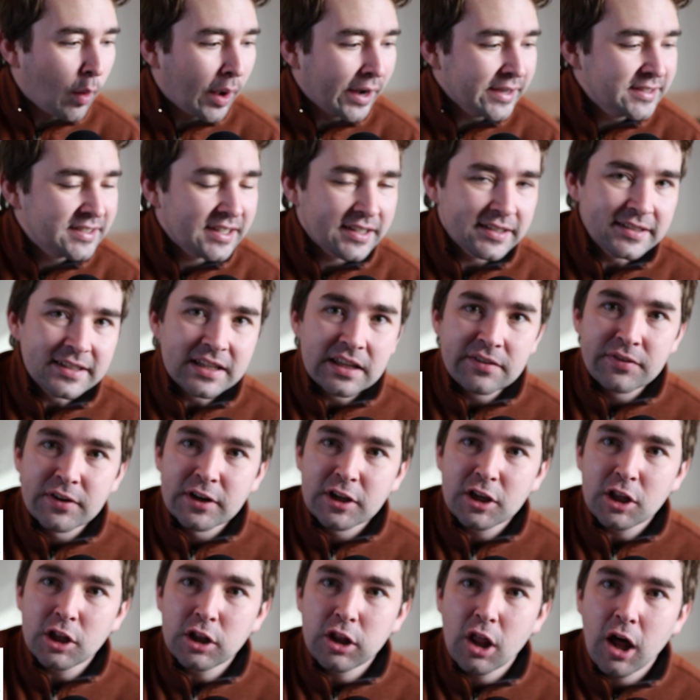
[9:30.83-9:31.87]
I didn't
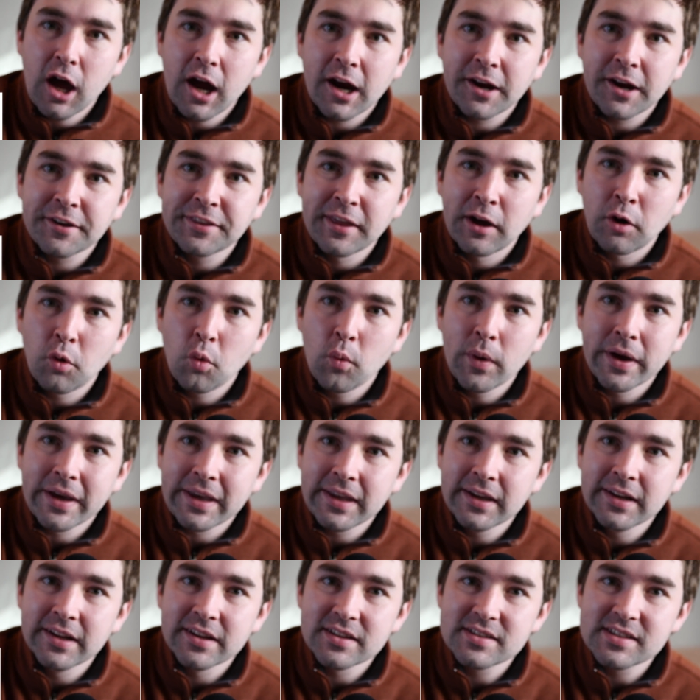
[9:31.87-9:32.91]
even clock that
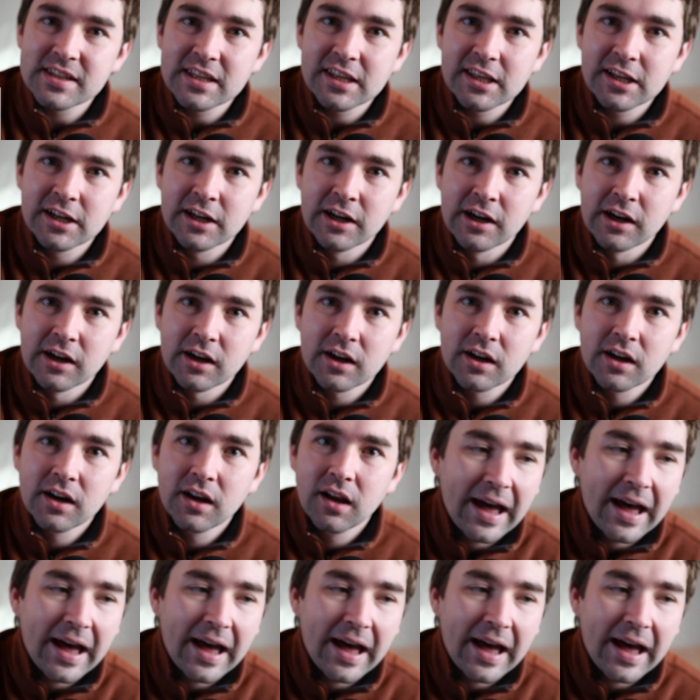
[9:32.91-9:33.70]
Wicked is here.